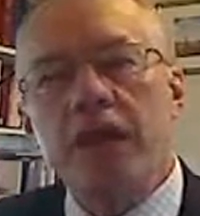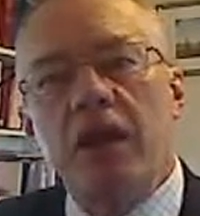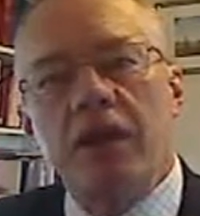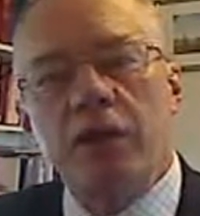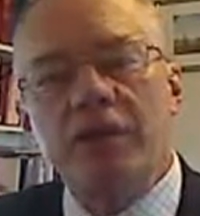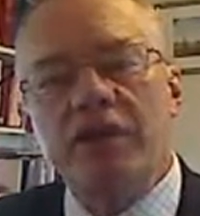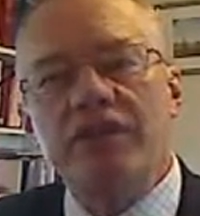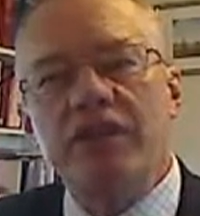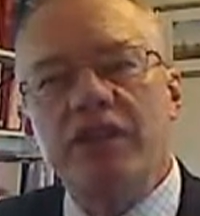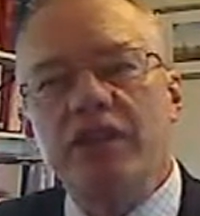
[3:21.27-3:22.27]
And the reason
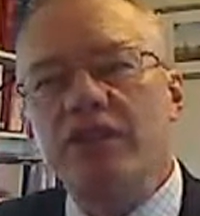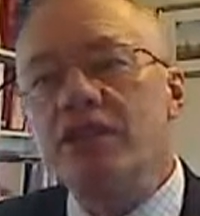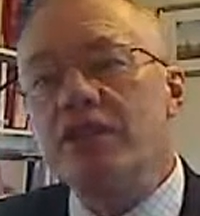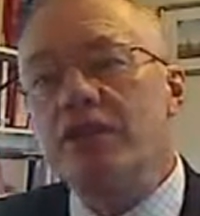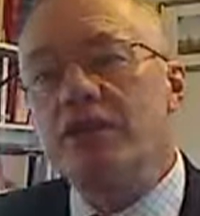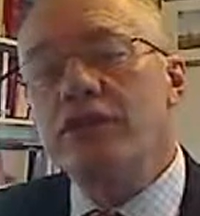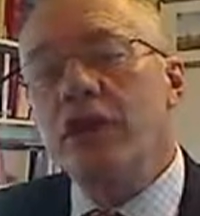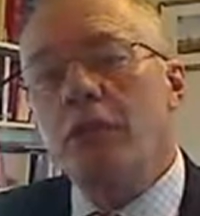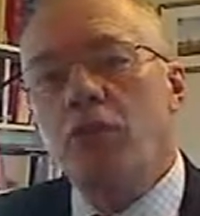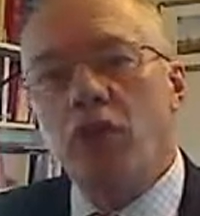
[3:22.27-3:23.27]
for this is that there's
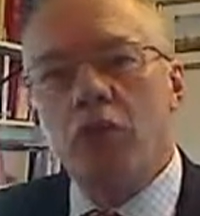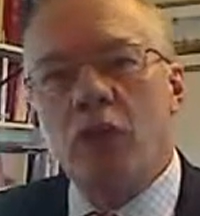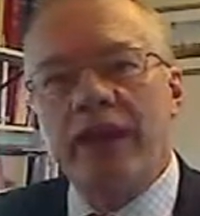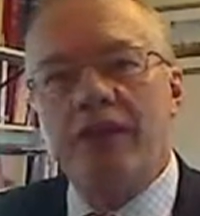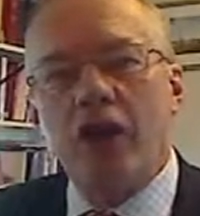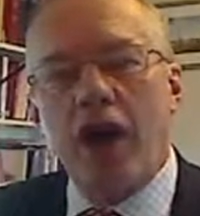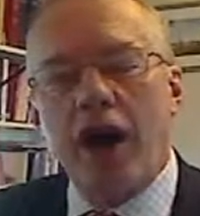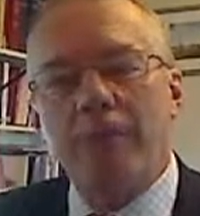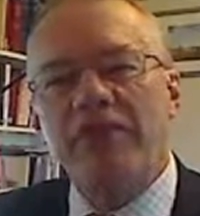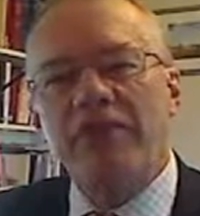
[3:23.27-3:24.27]
more than one
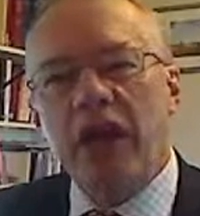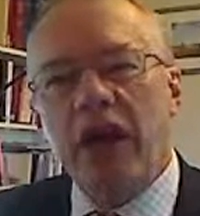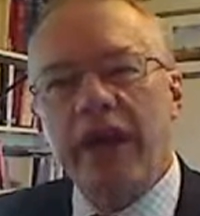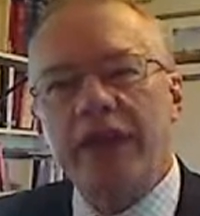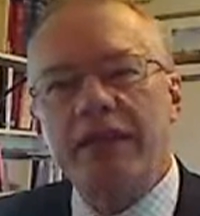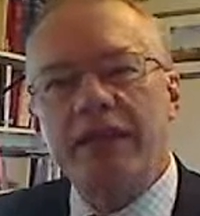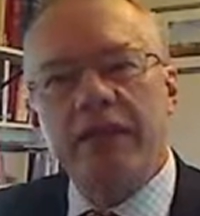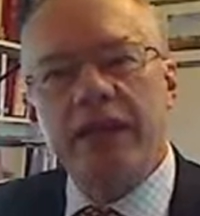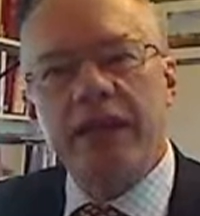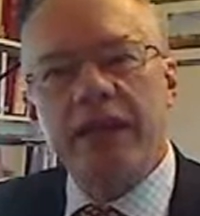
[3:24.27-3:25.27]
type of client and
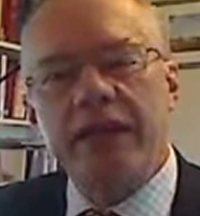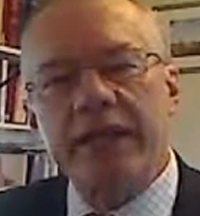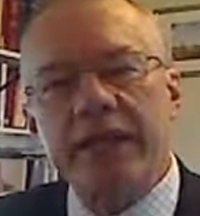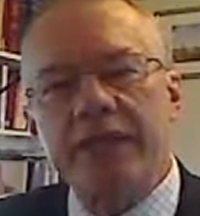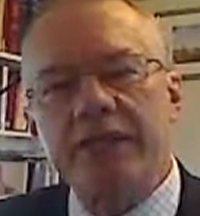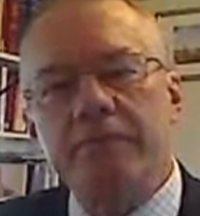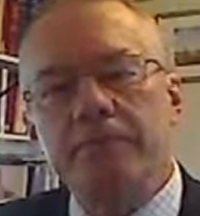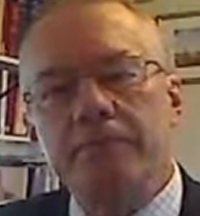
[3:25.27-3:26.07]
client needs.